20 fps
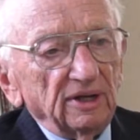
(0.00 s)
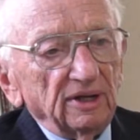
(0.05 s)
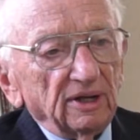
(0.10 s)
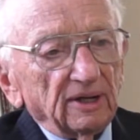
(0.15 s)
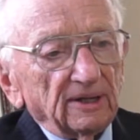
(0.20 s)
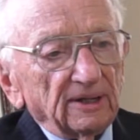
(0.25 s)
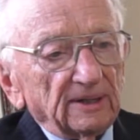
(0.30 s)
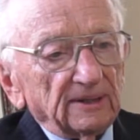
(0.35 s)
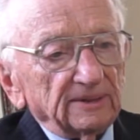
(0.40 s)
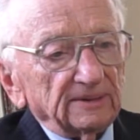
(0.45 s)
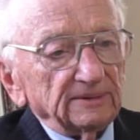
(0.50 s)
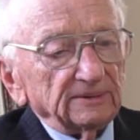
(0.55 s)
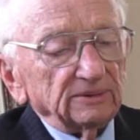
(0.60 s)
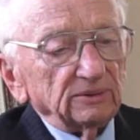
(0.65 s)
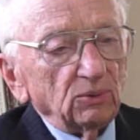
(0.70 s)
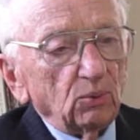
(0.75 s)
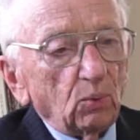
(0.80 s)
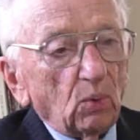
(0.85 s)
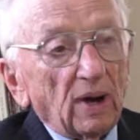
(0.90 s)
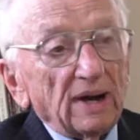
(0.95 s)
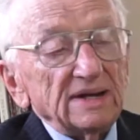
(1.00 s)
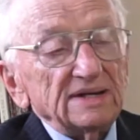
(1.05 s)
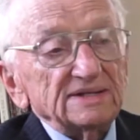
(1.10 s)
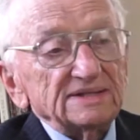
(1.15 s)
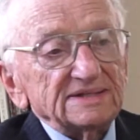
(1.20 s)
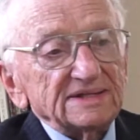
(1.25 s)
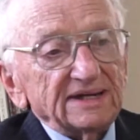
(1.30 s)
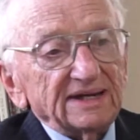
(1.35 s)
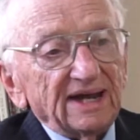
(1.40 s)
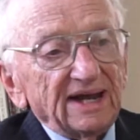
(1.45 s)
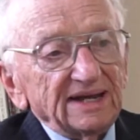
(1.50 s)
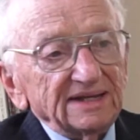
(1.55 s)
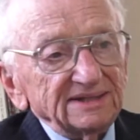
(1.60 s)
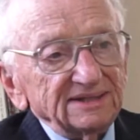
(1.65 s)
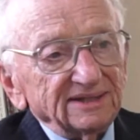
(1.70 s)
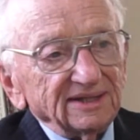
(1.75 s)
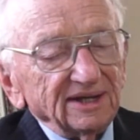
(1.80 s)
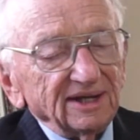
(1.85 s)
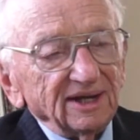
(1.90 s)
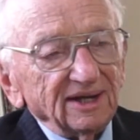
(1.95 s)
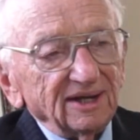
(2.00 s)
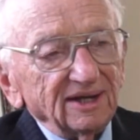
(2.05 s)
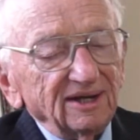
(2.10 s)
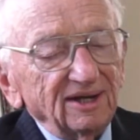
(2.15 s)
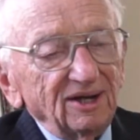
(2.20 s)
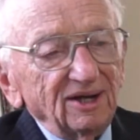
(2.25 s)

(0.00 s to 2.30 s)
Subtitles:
Why is it ending?